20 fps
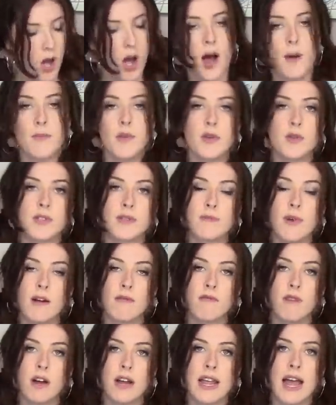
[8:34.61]
I'm using my
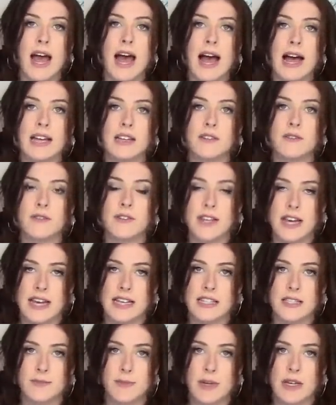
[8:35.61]
right hand for
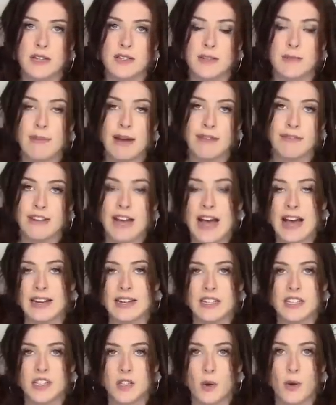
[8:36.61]
this because I'm
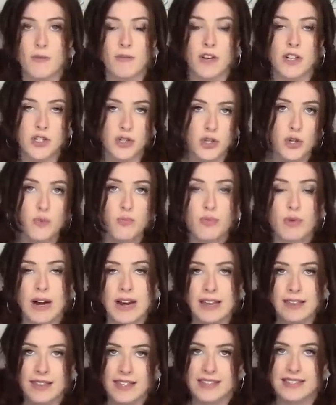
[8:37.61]
left-handed, so if I do
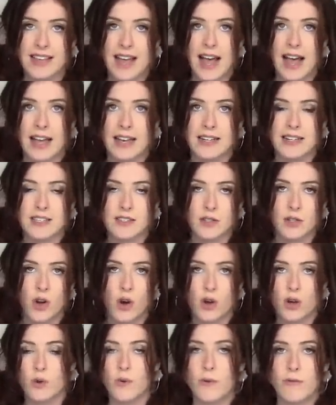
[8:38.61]
break this hand, it's
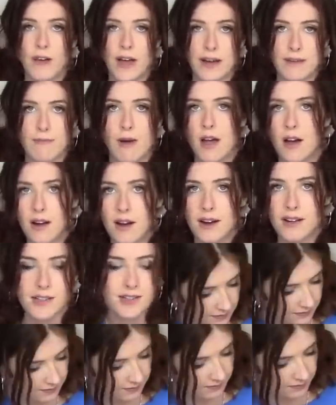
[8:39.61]
not going to affect my art.